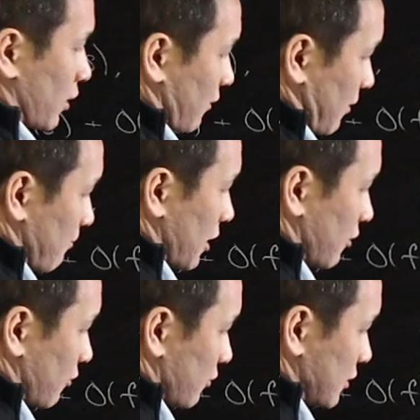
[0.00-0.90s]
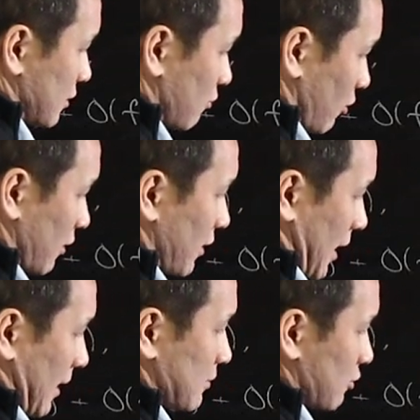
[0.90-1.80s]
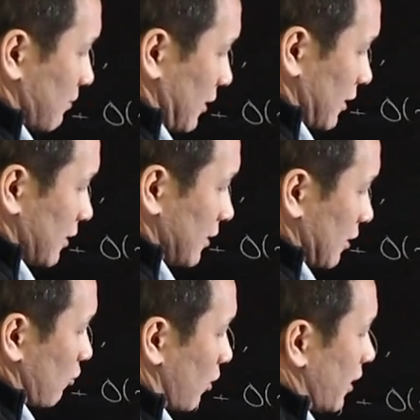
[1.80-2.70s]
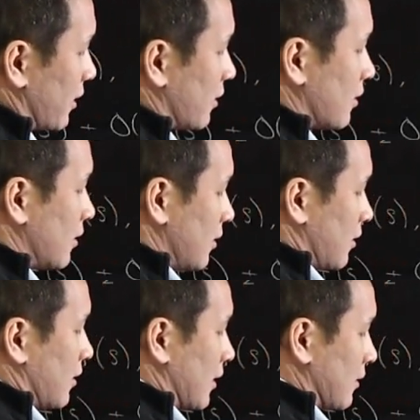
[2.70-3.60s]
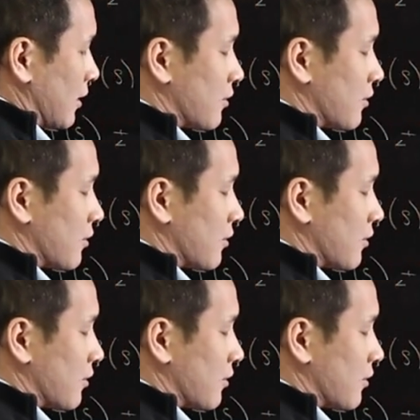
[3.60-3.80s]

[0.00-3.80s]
of the modes, one of the m's will be near 1, and the other